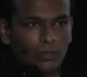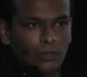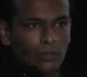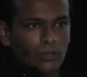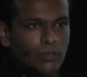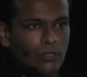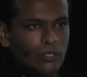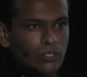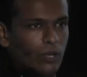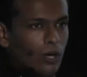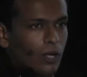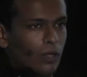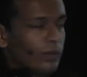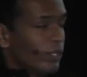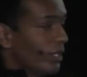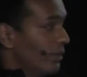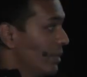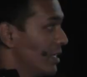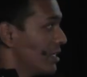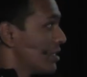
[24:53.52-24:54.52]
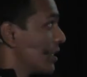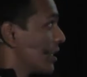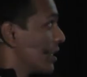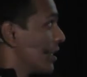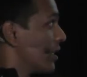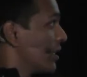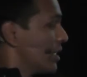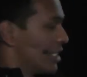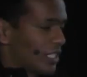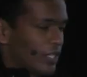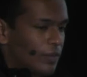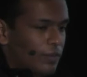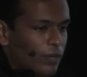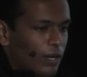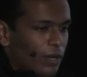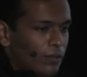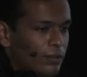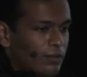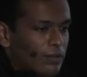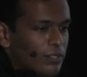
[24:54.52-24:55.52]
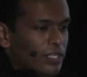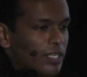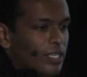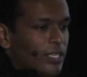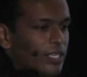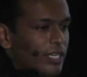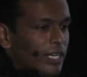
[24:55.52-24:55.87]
to solve image recognition problems.